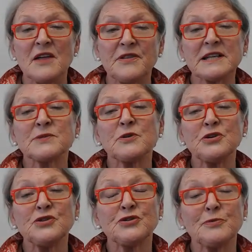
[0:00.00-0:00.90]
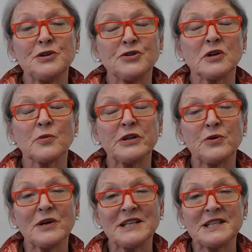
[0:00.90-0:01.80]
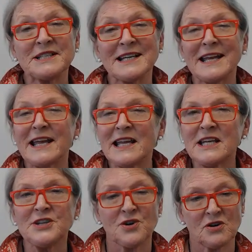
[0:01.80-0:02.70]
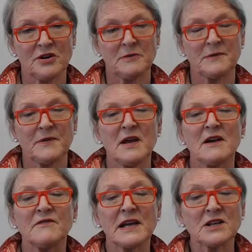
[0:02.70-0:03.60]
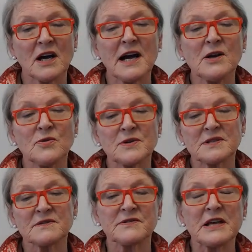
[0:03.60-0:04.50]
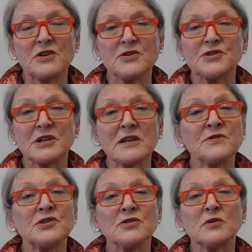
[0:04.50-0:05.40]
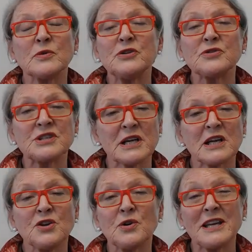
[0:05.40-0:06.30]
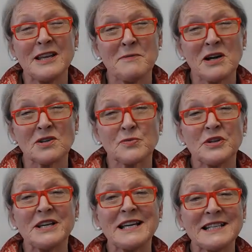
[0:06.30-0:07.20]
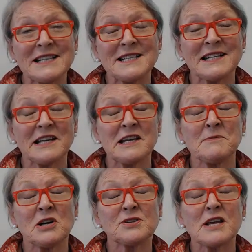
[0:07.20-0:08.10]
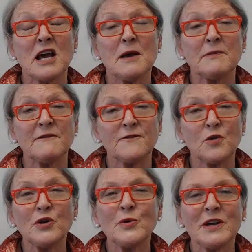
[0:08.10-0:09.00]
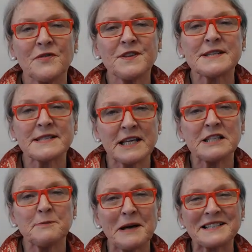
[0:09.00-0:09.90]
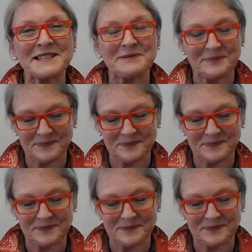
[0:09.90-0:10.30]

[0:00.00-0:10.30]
That's what you should be doing when you're editing any document. In fact, I always think you should even do it when you're checking your emails, when you're editing emails, before you hit the send button.